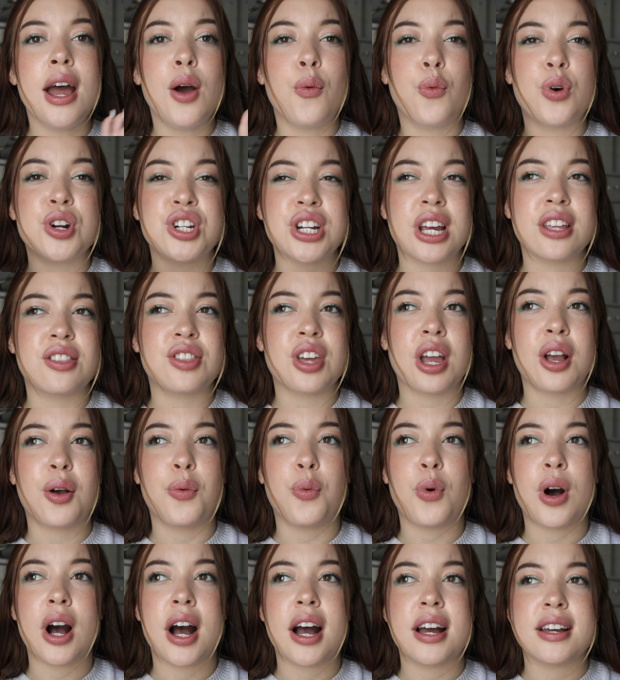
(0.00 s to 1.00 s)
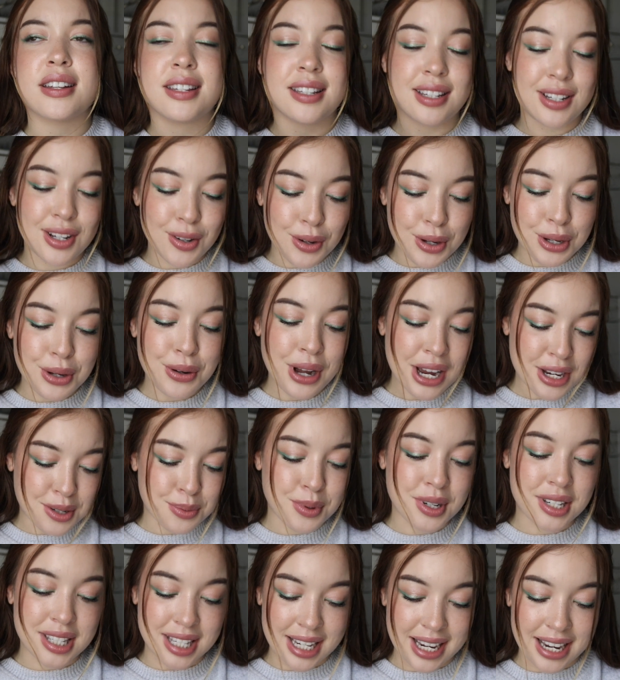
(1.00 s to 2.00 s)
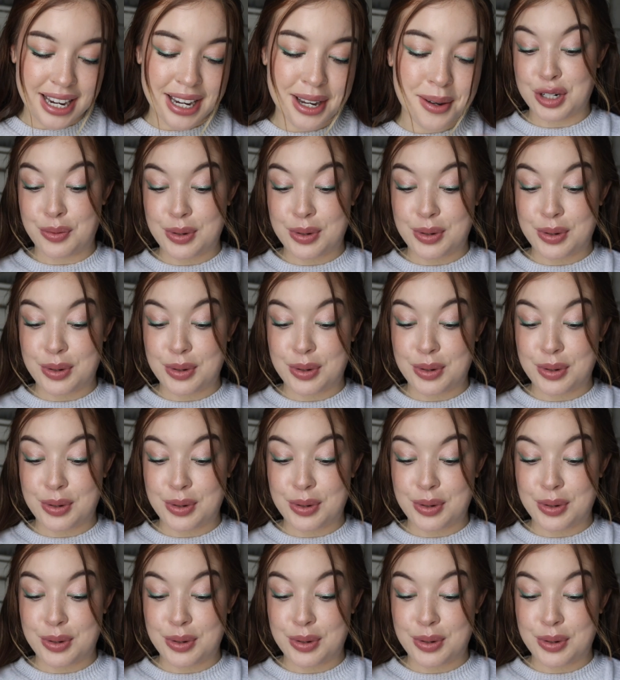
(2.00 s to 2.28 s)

which I think was, you guys will see it.